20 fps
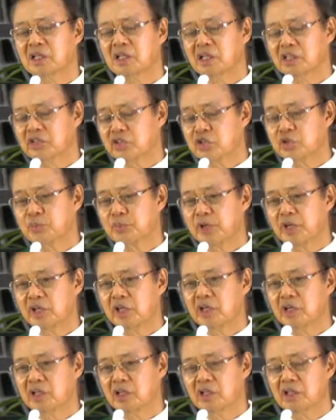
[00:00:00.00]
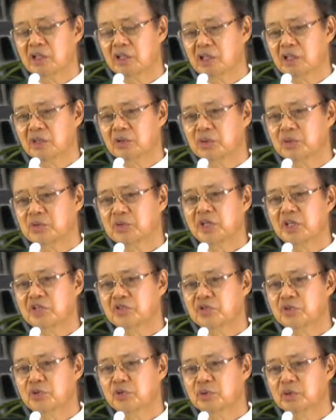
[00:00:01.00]
let us pray to
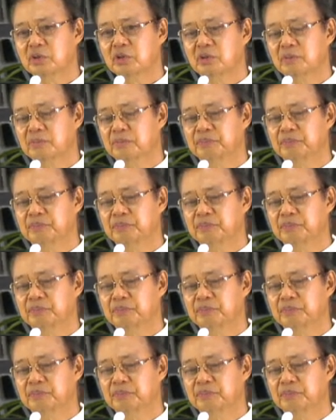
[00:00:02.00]
Saint Jude